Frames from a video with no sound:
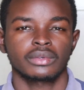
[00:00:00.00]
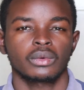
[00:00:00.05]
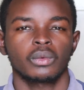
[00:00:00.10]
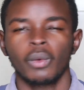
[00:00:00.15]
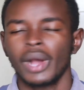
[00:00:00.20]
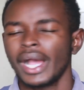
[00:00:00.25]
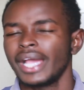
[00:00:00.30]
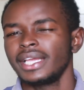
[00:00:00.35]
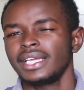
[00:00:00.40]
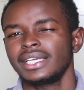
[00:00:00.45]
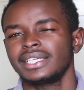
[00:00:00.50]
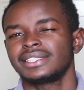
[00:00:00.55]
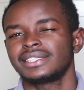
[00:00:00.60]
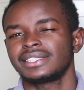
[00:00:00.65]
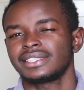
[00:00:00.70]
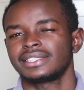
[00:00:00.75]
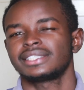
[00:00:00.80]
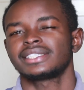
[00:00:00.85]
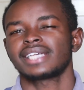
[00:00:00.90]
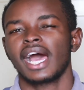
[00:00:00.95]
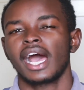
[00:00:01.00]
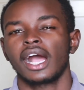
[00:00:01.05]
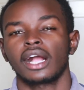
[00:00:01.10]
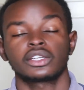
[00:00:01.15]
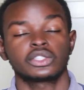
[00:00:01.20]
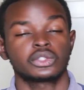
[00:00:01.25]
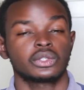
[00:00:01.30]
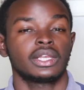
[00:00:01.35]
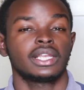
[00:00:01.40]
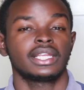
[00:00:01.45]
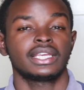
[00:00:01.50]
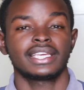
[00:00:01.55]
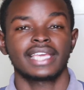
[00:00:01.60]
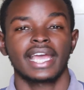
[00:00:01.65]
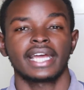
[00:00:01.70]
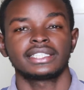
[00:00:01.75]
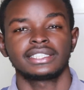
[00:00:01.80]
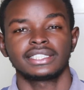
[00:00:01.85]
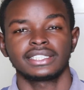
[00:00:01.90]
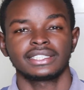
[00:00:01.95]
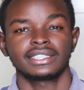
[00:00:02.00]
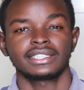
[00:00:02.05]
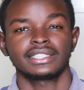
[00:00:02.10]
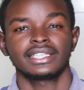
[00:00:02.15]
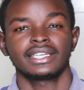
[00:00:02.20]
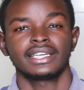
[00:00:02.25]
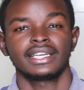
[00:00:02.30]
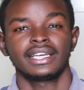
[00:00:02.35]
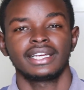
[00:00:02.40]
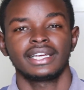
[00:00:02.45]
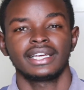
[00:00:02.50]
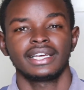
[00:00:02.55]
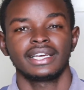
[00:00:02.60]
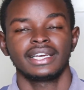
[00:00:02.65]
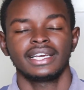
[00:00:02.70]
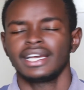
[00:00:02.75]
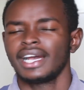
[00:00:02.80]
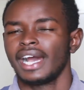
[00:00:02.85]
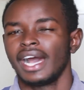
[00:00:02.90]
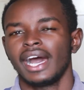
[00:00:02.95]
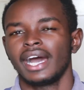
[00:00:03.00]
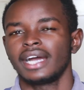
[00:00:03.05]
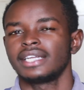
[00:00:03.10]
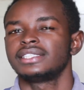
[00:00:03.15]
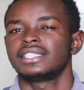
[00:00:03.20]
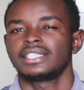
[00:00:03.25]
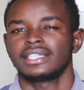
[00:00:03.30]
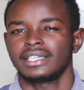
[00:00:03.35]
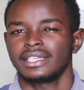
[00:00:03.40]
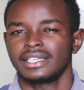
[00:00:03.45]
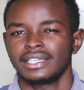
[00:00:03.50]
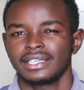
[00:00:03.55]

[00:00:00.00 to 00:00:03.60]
why is it actually getting harder.